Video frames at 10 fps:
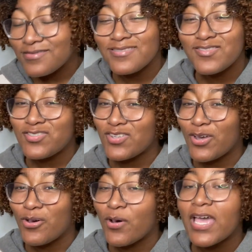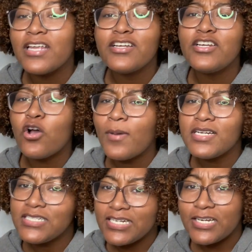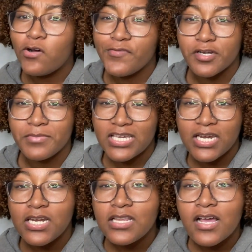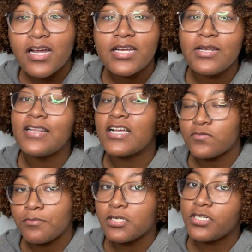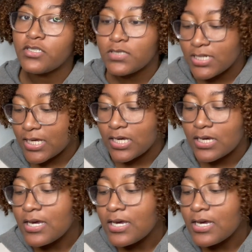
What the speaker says: So, and nobody did it on their bikini line, and that's what I'm gonna do today.